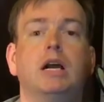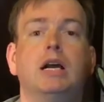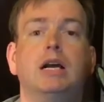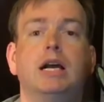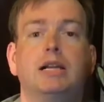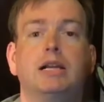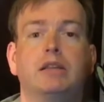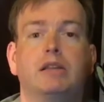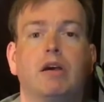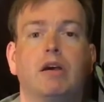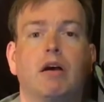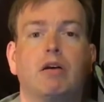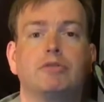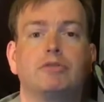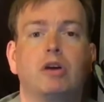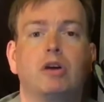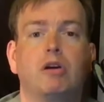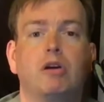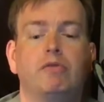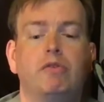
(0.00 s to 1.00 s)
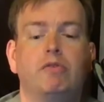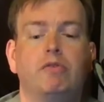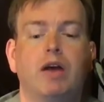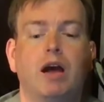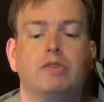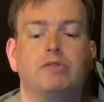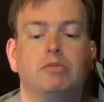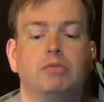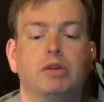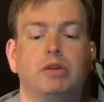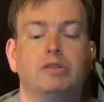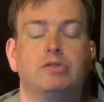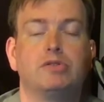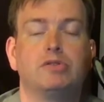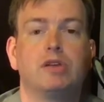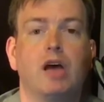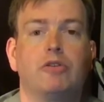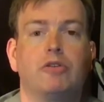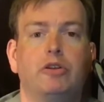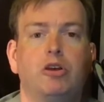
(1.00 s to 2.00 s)
at the Y'all Show if you've got some good
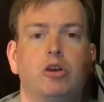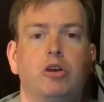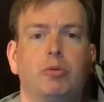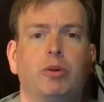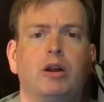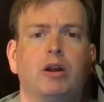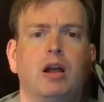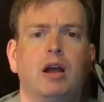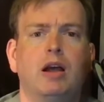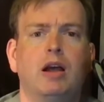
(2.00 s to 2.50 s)
Southern humor.